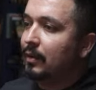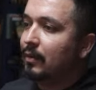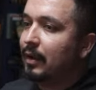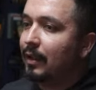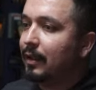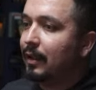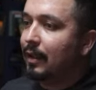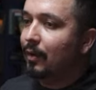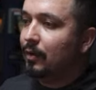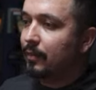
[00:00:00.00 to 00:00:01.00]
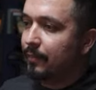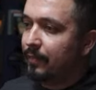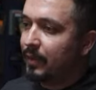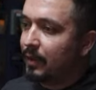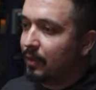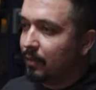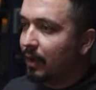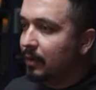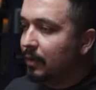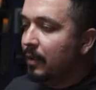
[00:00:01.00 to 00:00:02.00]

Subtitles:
You can't get out, right?